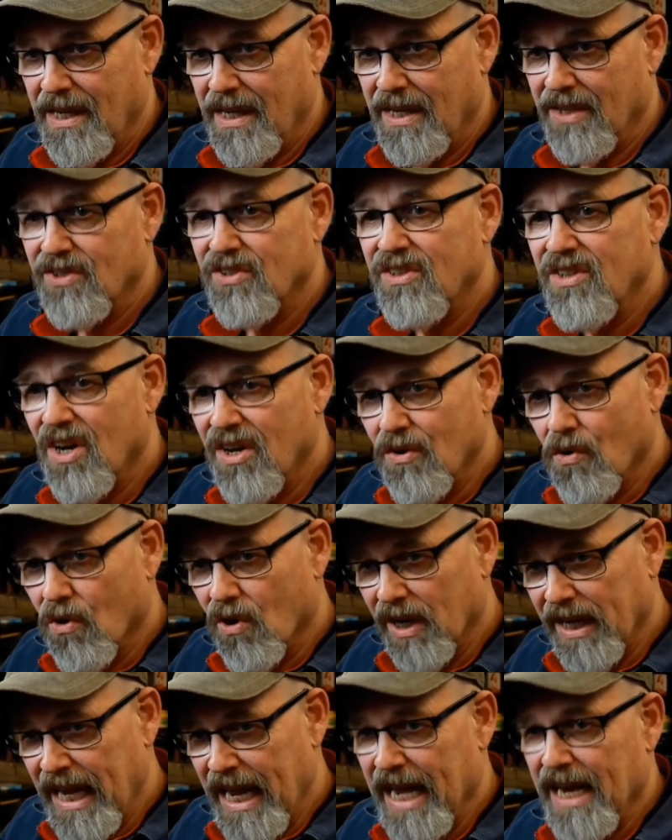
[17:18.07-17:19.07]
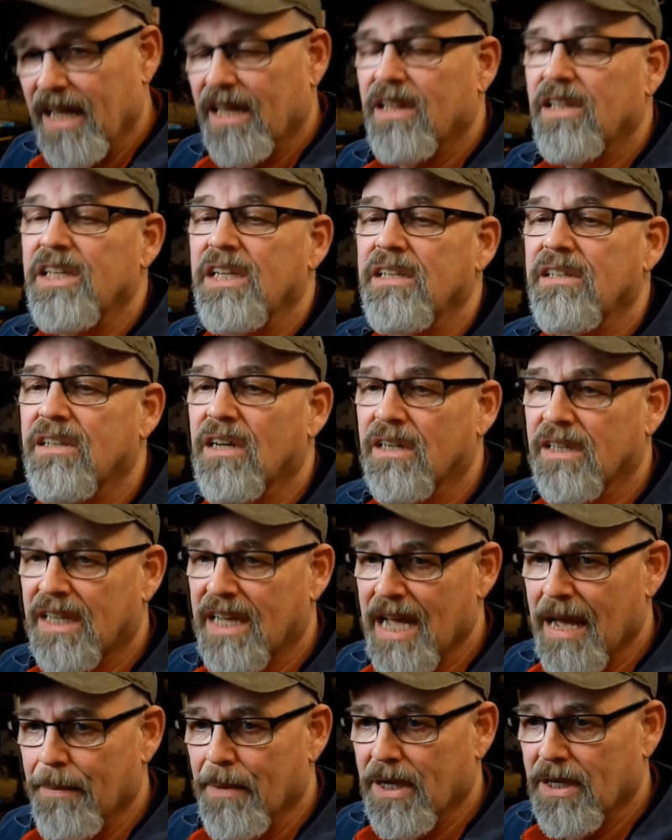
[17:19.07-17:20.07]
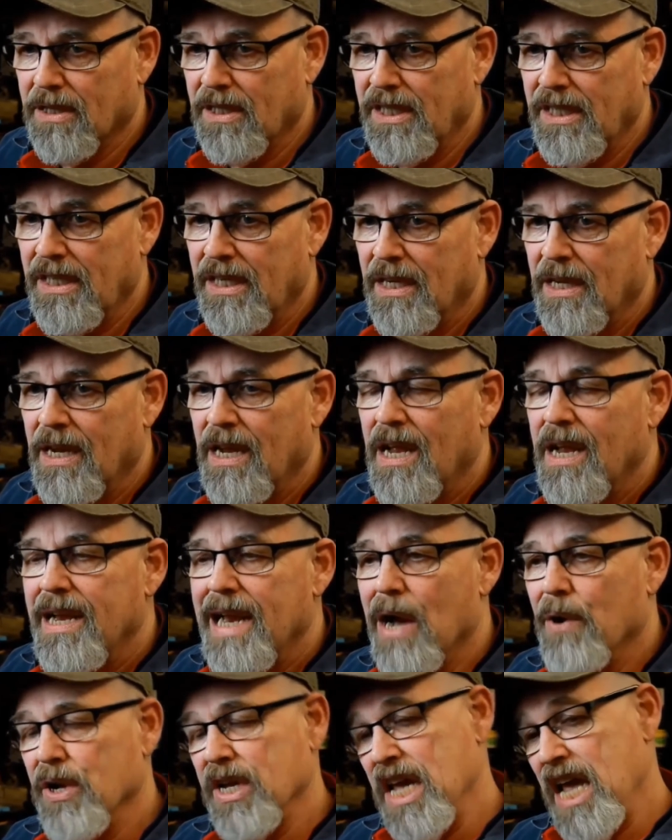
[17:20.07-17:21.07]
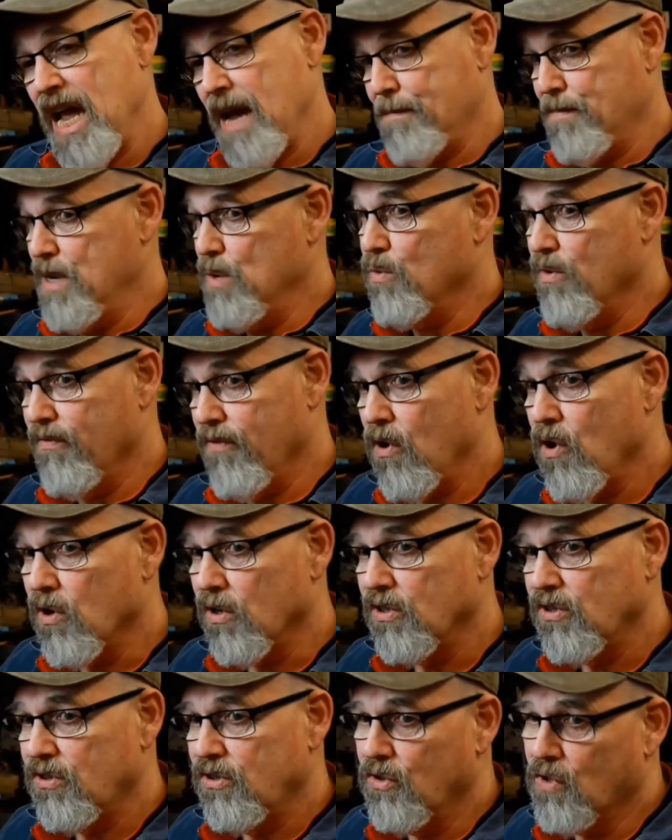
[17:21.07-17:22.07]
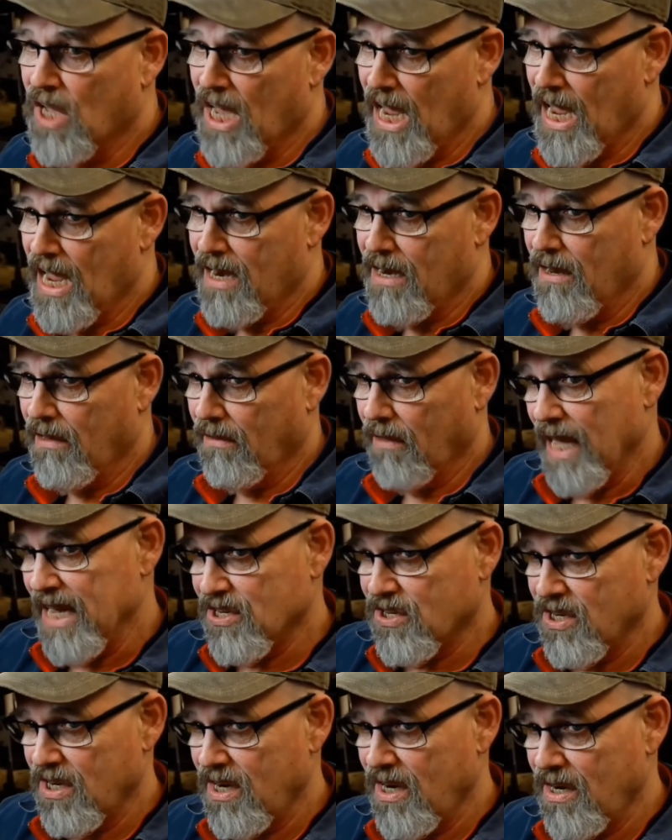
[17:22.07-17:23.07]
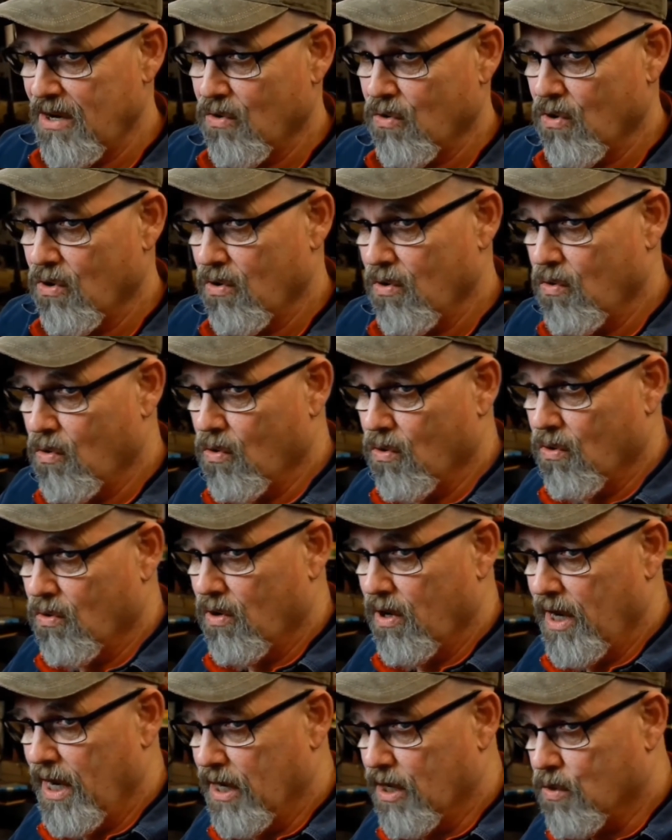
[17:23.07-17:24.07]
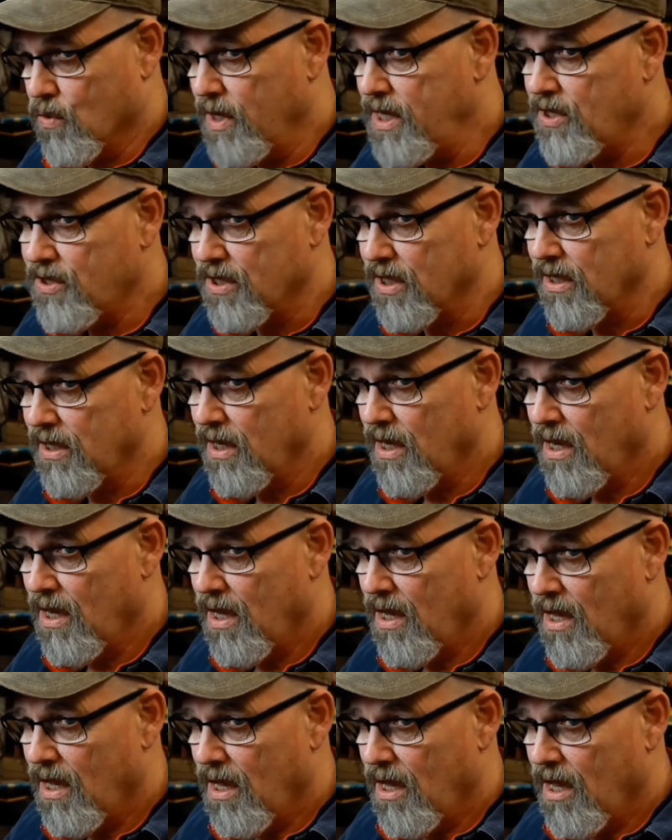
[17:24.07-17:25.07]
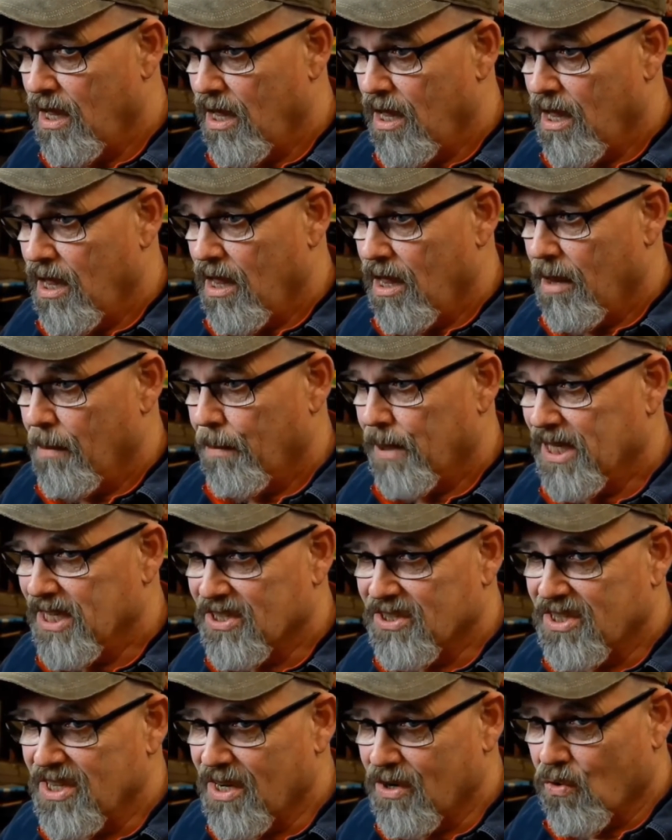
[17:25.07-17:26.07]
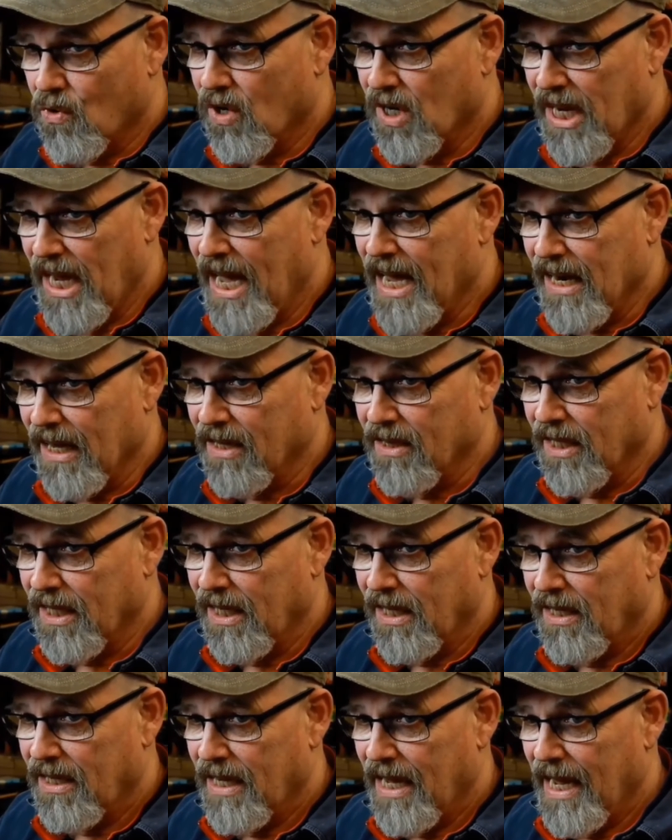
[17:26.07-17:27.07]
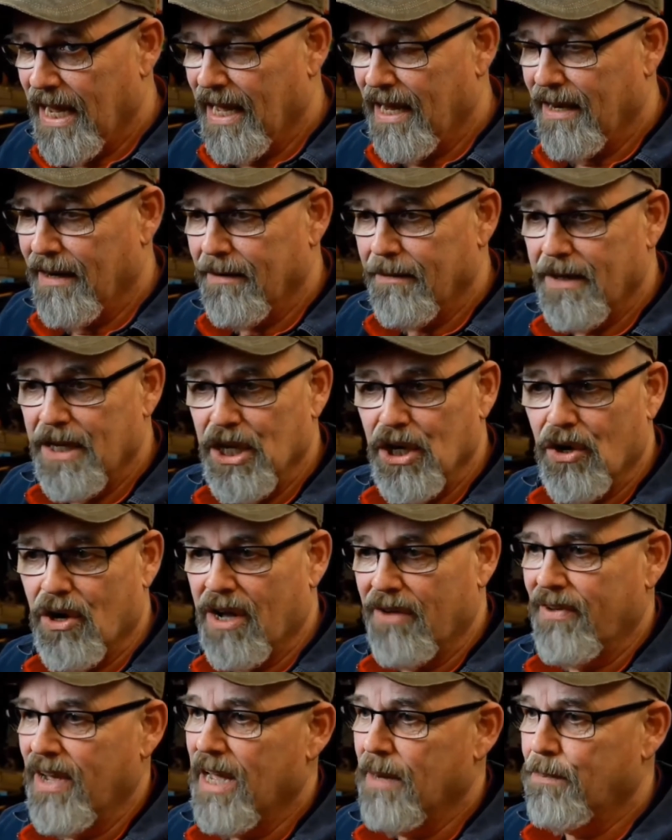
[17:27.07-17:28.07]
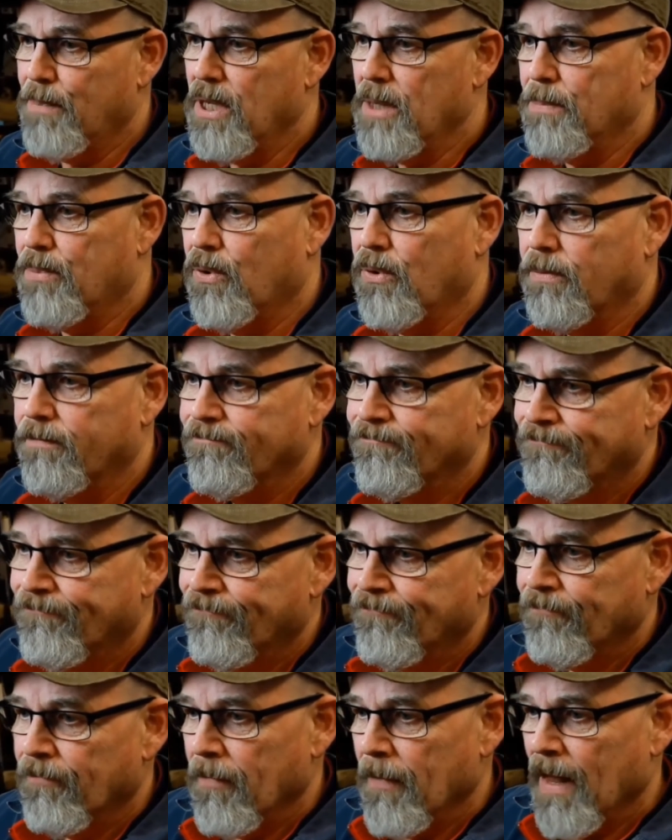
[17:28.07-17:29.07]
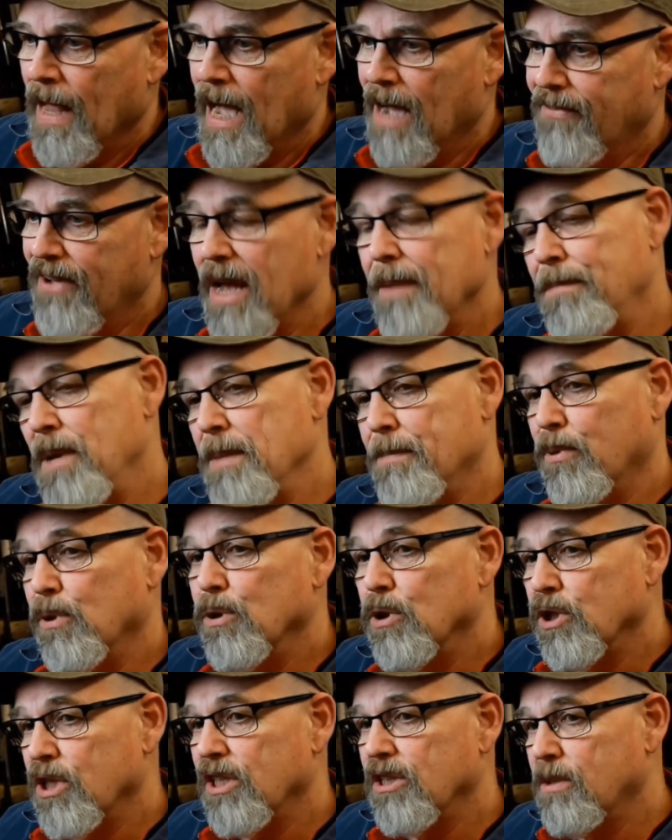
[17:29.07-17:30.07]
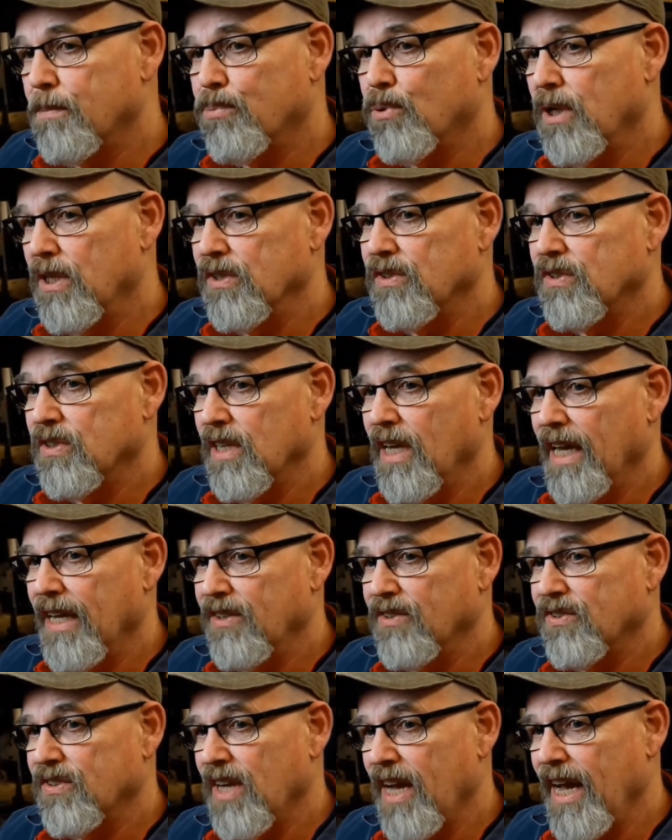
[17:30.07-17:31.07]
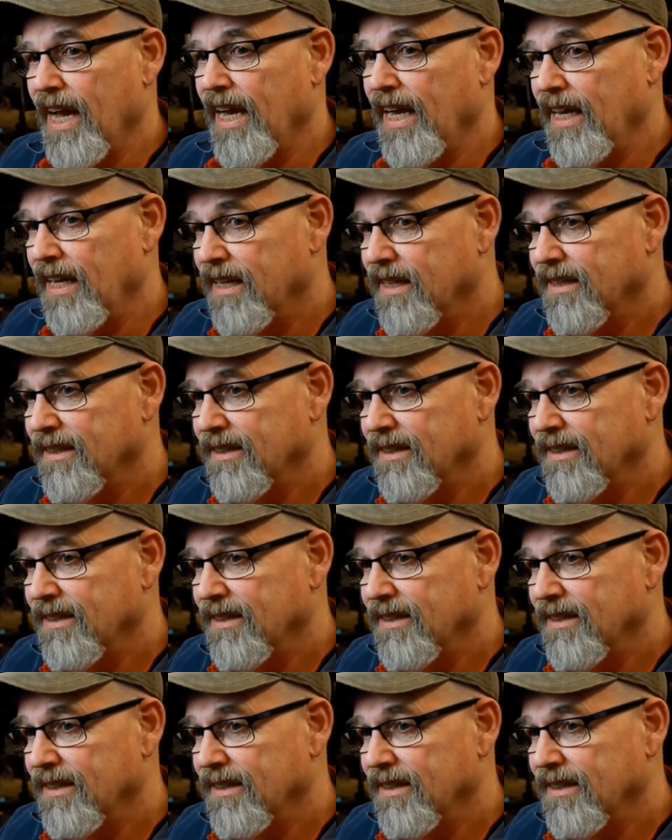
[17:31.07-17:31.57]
It's done organically, done chemically. Now, it can't be reversed. You can't lessen it or increase it, but it's done organically. And I've had people look at the prints and say